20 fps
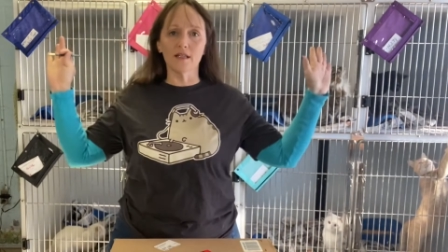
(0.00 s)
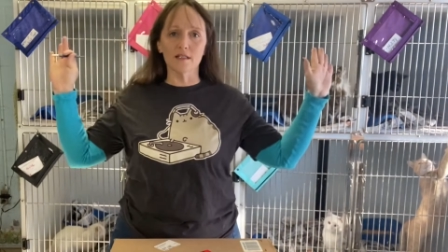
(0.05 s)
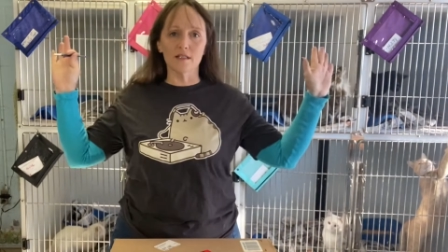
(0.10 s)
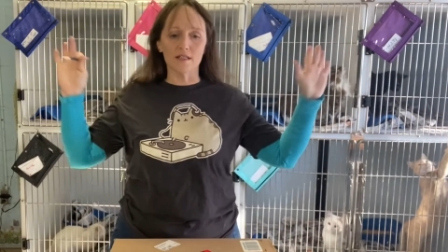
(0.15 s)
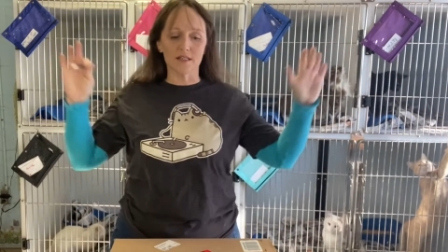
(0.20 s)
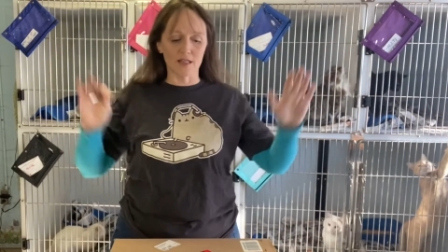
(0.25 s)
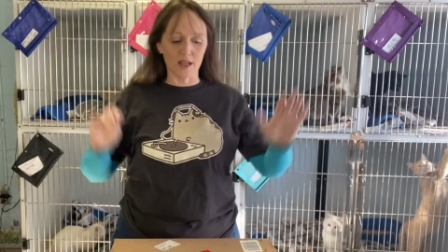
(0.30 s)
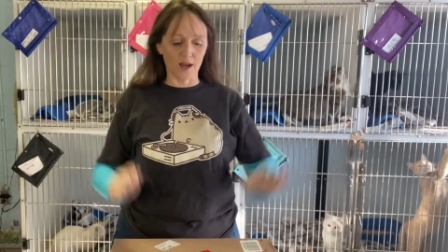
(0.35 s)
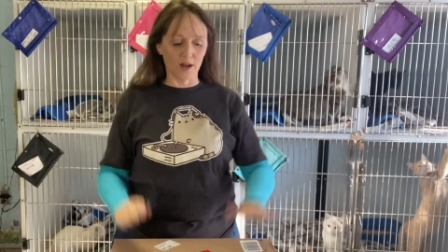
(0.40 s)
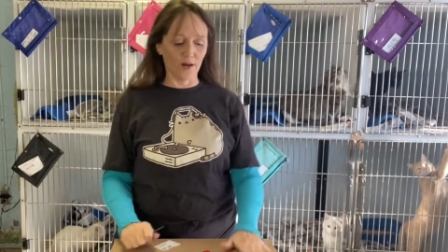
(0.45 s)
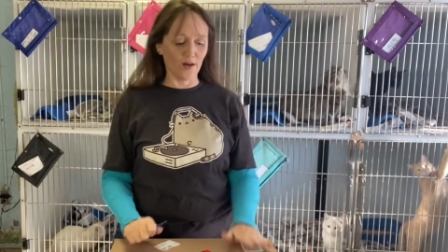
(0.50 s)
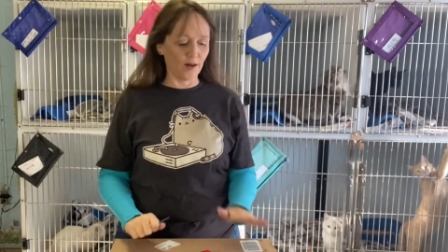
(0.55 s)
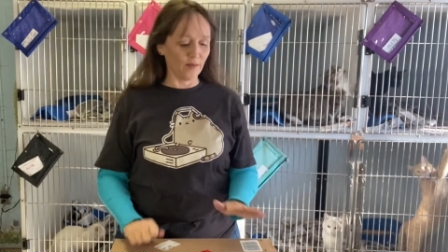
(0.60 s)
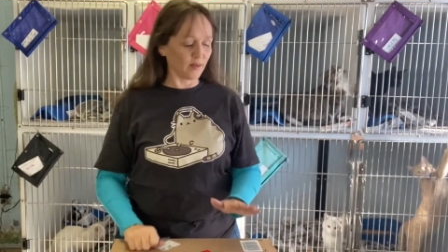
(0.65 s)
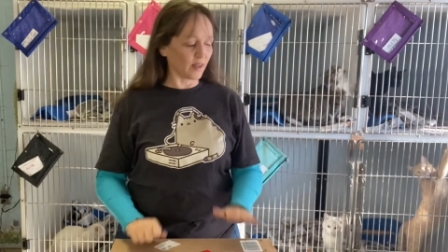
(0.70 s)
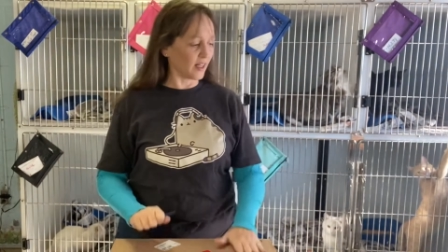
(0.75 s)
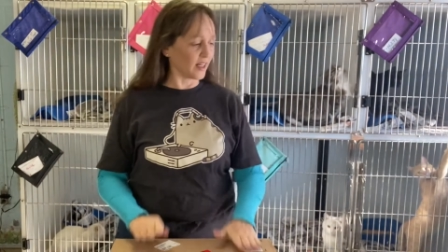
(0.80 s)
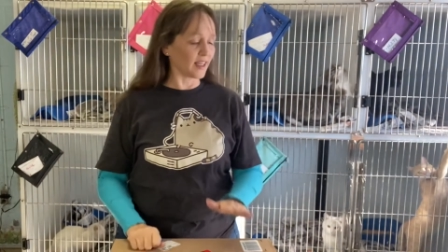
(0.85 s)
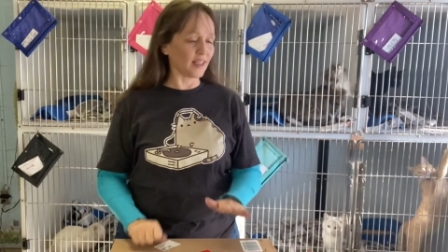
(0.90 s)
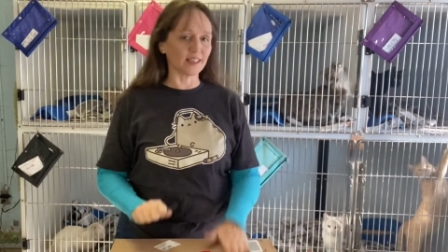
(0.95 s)
so I'm
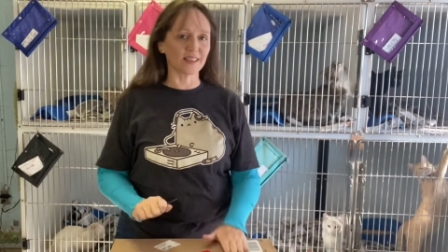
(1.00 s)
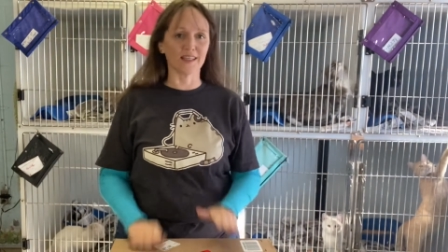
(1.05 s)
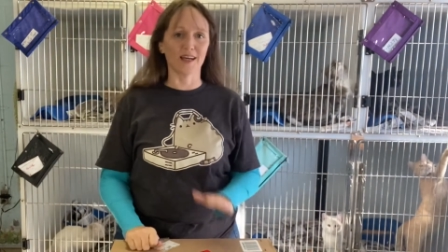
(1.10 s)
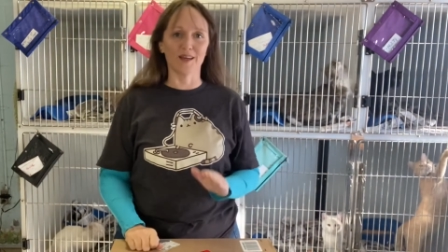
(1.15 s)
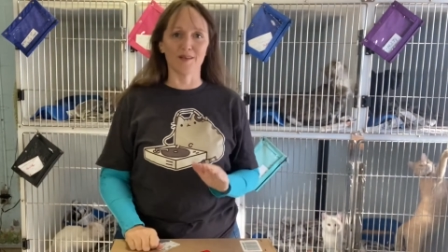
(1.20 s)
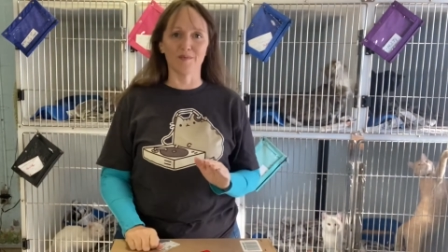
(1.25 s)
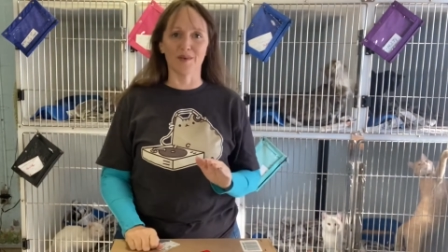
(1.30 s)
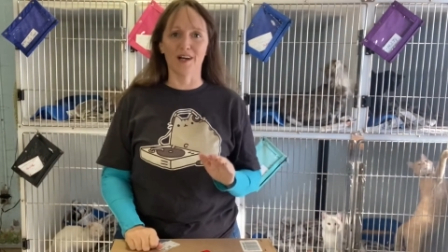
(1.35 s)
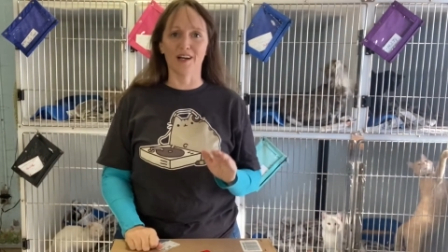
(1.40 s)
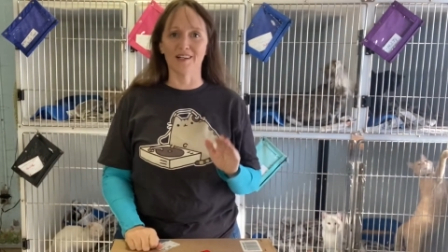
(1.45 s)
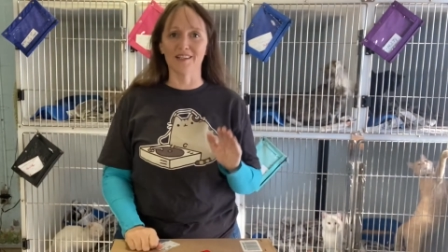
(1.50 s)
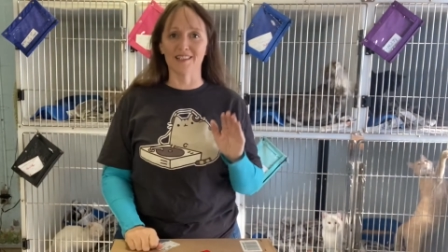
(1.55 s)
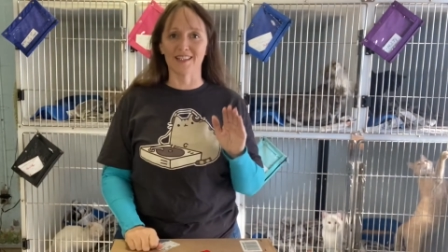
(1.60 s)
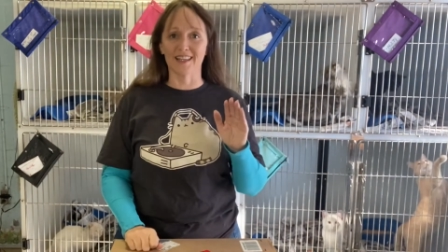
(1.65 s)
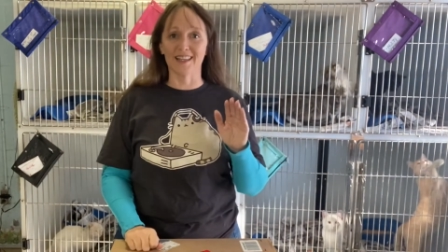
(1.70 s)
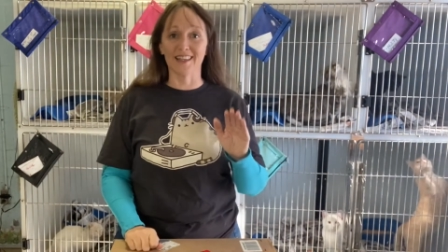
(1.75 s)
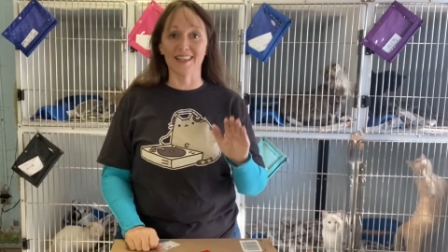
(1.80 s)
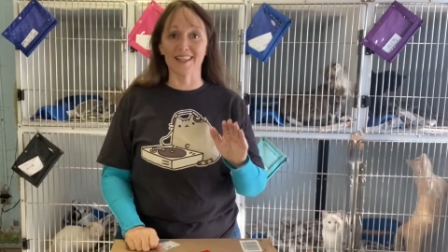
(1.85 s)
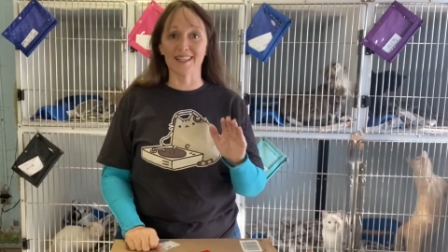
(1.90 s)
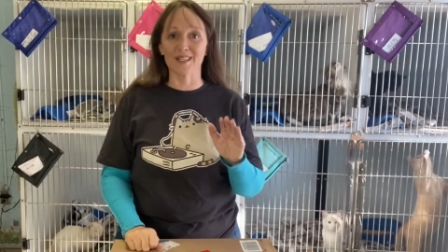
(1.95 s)
gonna get to unboxing
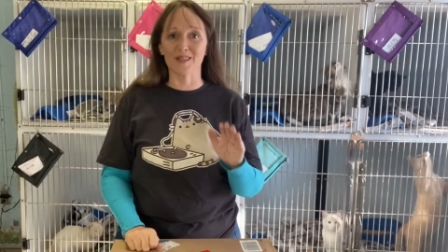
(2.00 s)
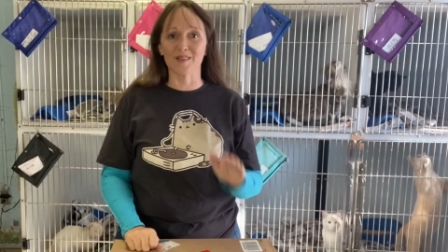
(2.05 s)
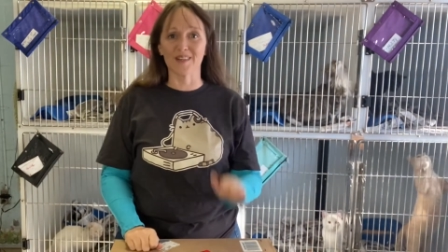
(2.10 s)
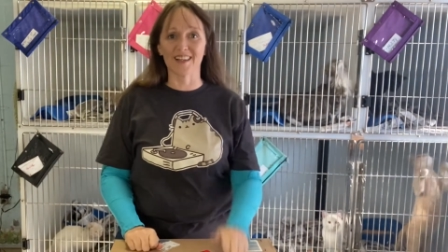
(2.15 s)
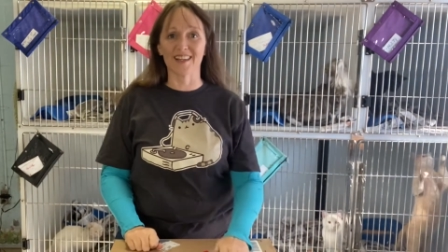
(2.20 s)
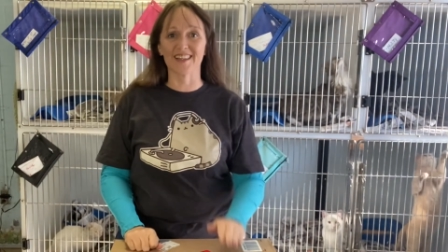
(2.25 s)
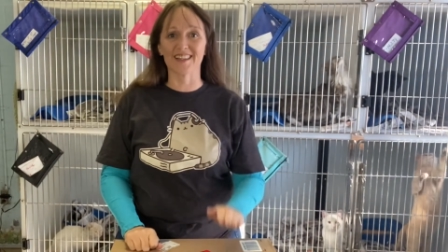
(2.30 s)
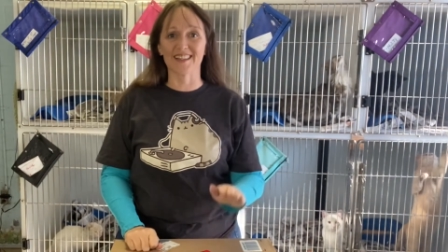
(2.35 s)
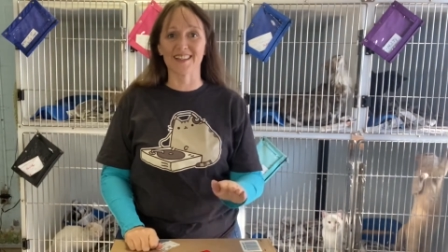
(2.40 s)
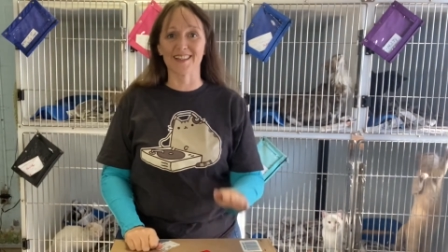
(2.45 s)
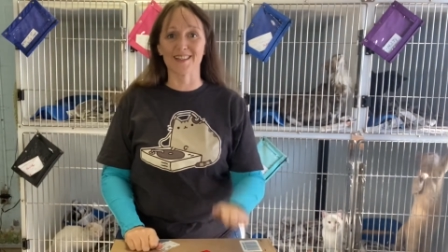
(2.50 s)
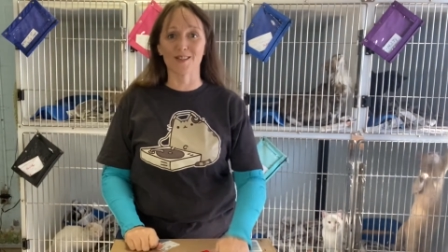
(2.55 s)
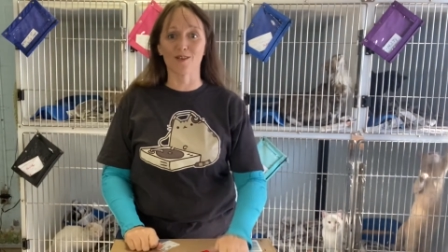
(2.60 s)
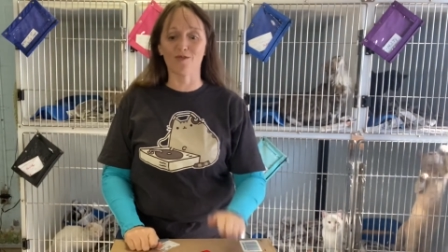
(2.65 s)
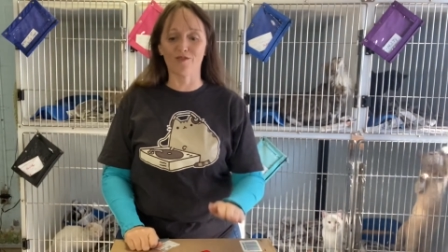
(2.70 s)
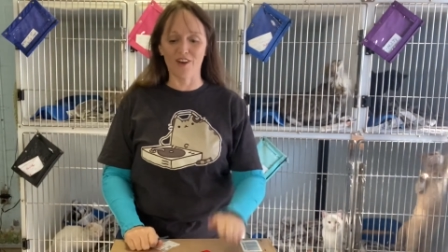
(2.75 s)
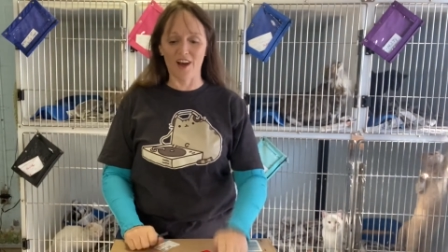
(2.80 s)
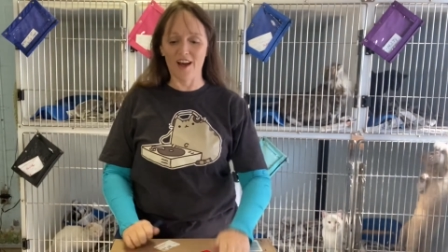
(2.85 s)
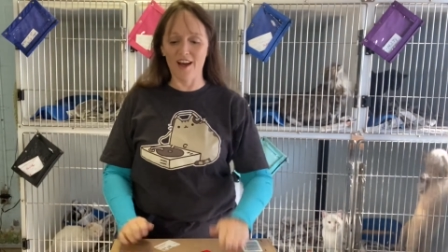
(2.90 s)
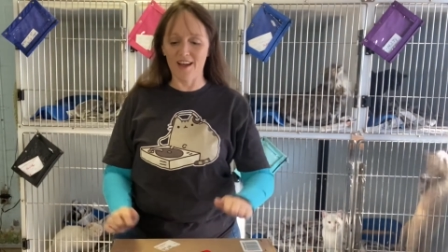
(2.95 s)
these because it's
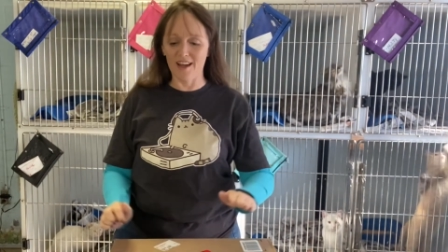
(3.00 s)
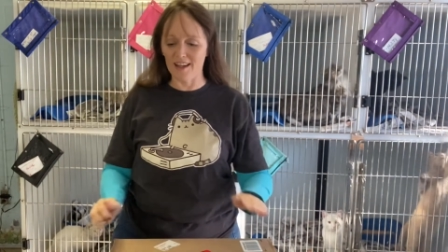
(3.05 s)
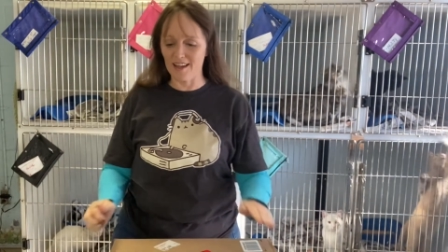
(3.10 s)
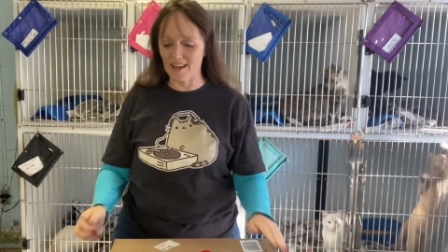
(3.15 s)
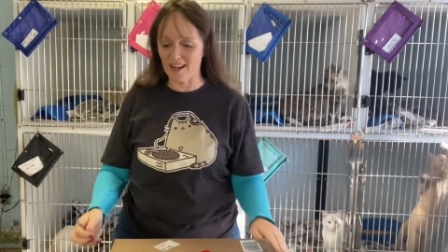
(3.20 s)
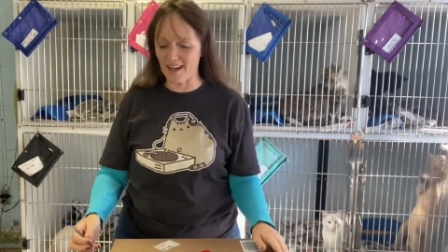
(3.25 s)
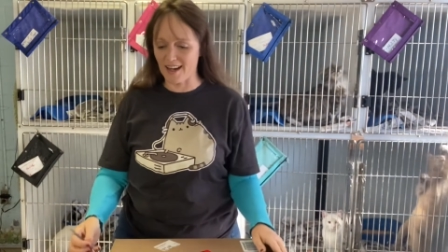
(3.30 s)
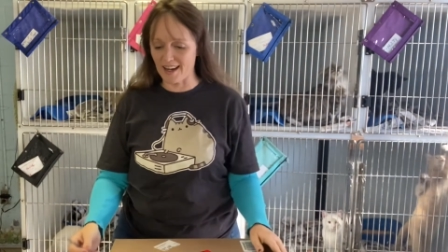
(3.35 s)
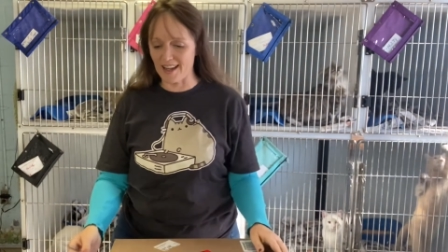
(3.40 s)
fun and I